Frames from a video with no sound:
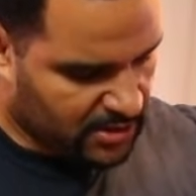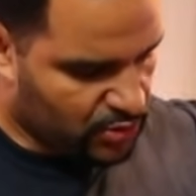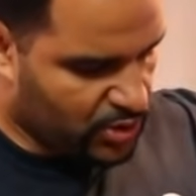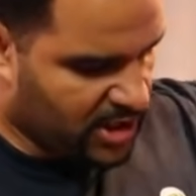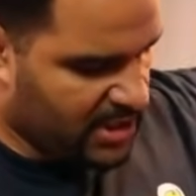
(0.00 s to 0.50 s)

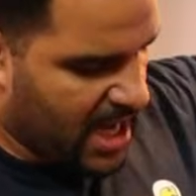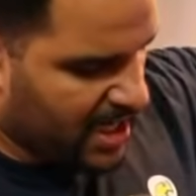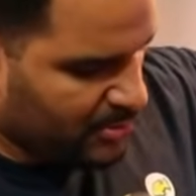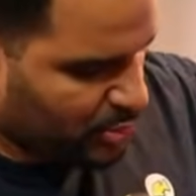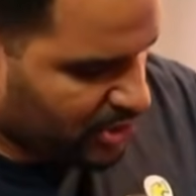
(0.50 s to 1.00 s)
You
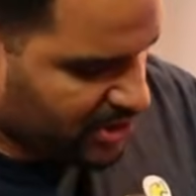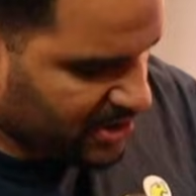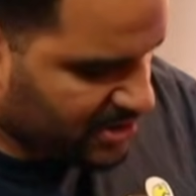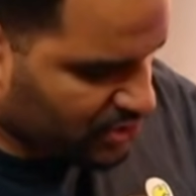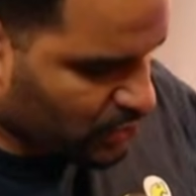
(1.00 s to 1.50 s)
cannot put it
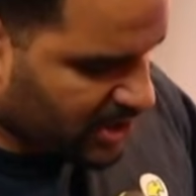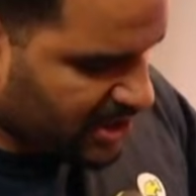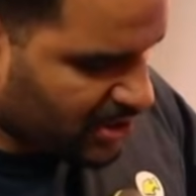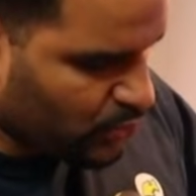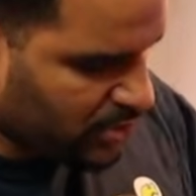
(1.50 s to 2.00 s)
in this
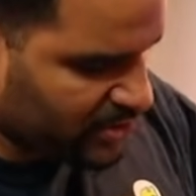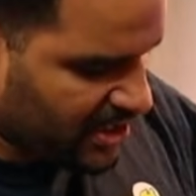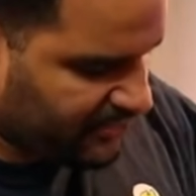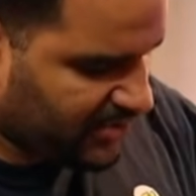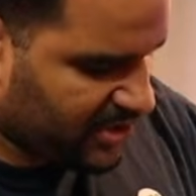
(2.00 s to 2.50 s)
way. It will
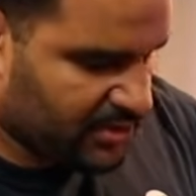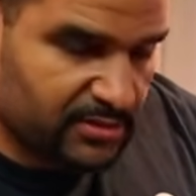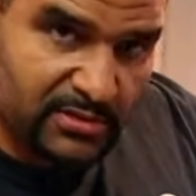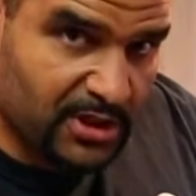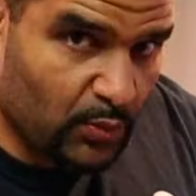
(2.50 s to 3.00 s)
not fit.
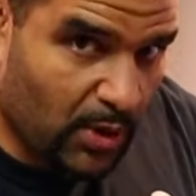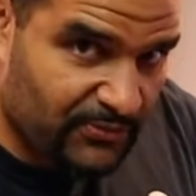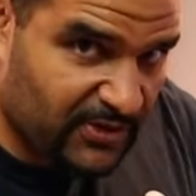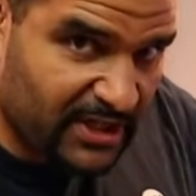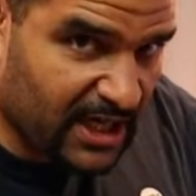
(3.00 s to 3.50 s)
It
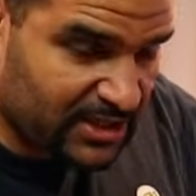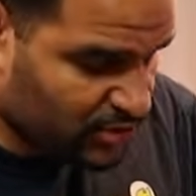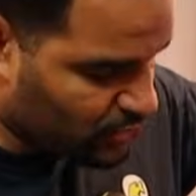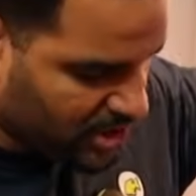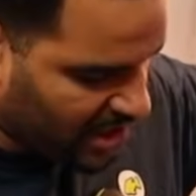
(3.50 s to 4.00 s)
won't fit, guys,
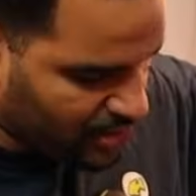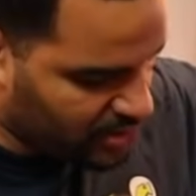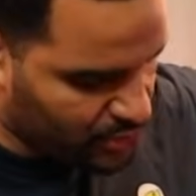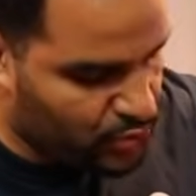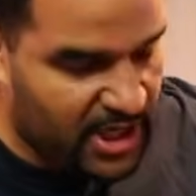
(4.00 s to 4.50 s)
so you can't
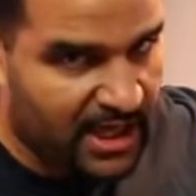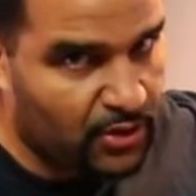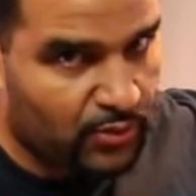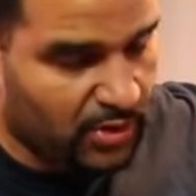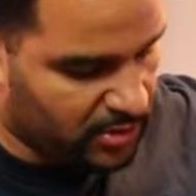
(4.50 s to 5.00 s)

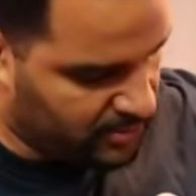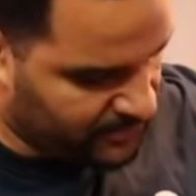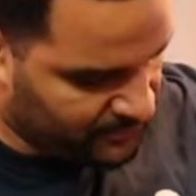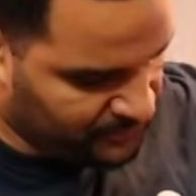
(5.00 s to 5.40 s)
go wrong.